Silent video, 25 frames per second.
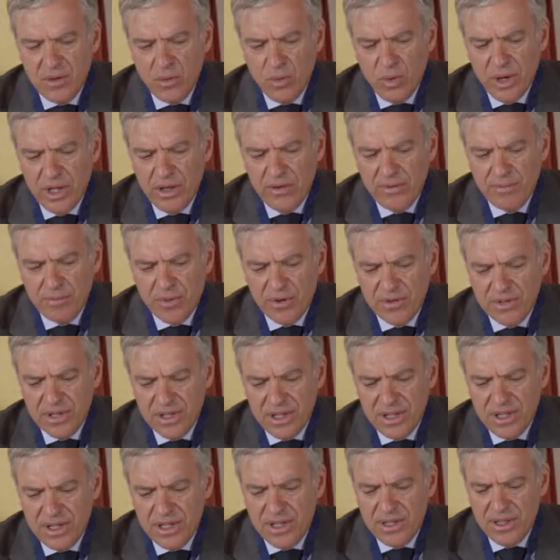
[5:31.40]
way of
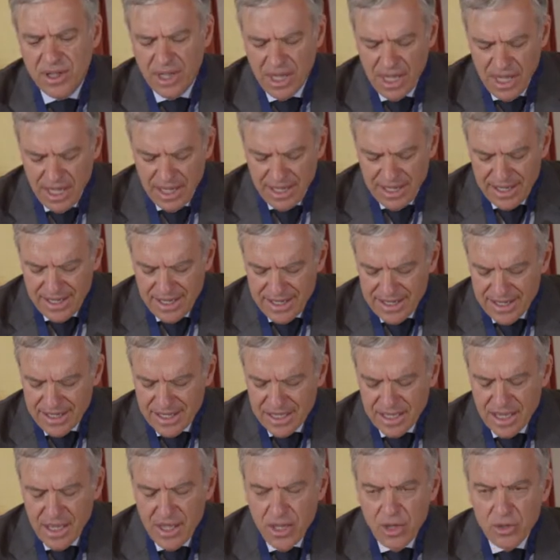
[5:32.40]
proceed is
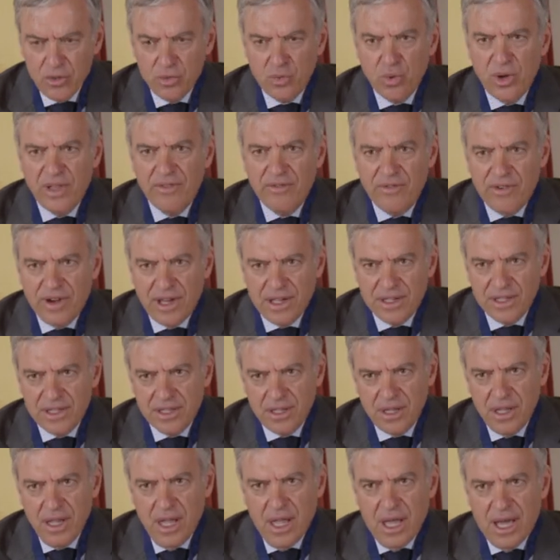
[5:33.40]
to advance
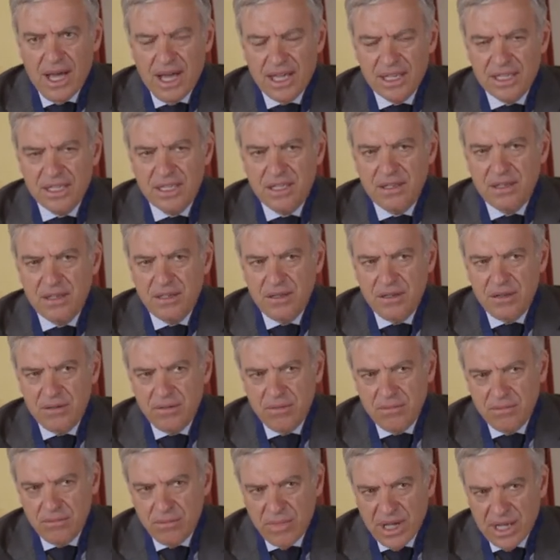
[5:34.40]
as
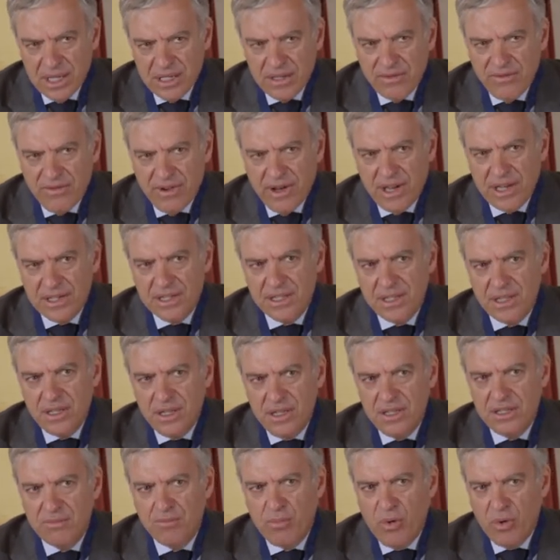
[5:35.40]
much fast
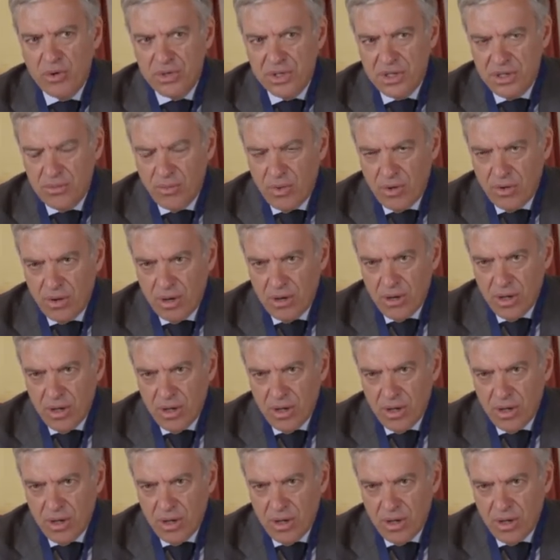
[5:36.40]
as possible